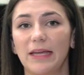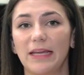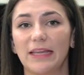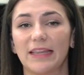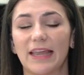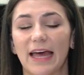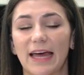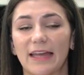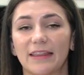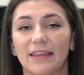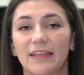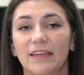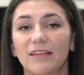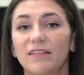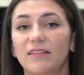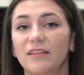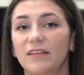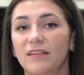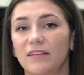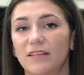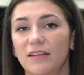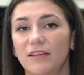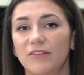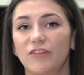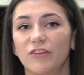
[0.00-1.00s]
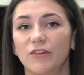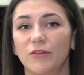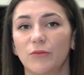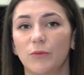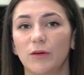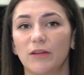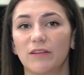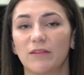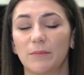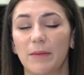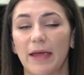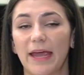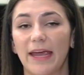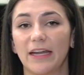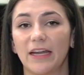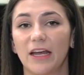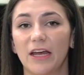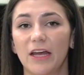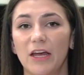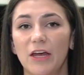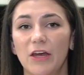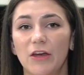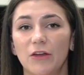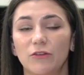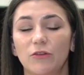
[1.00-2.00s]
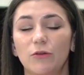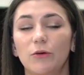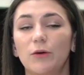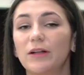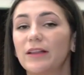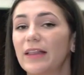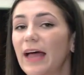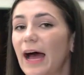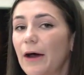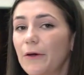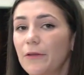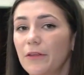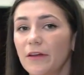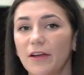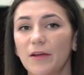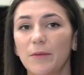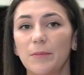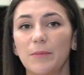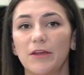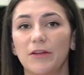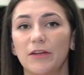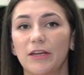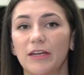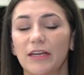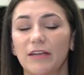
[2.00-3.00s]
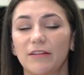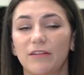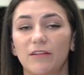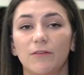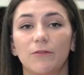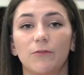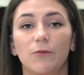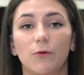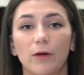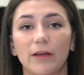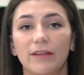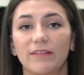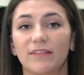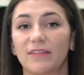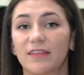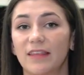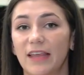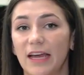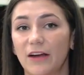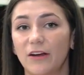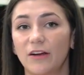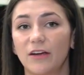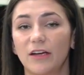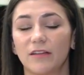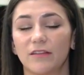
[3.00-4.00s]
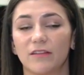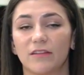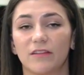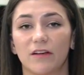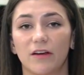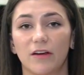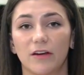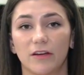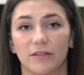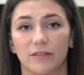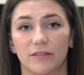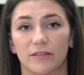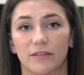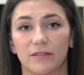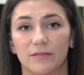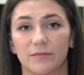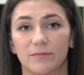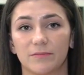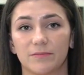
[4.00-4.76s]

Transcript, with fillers: that this decision was made to allow the community to voice their concerns.